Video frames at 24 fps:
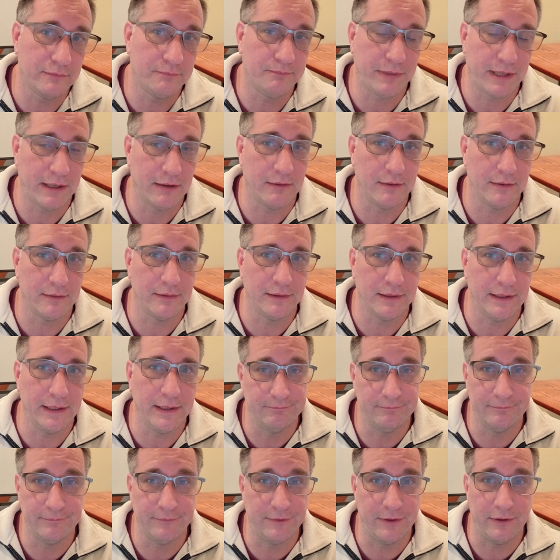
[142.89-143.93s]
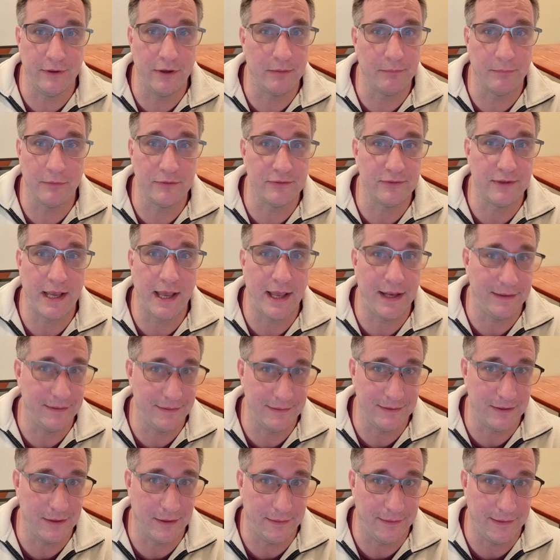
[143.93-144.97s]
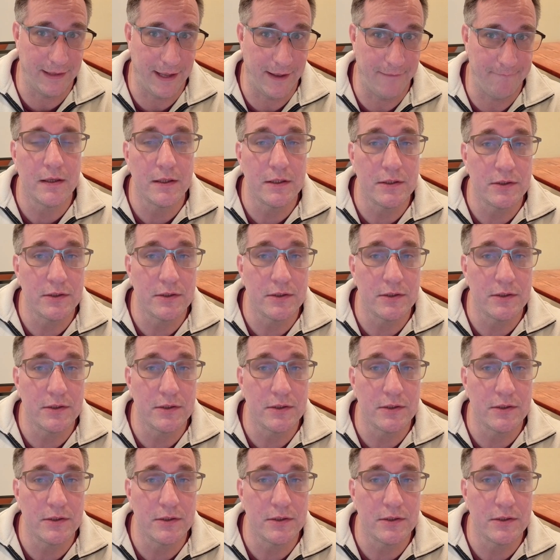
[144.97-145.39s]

apparently the numbers hadn't done that.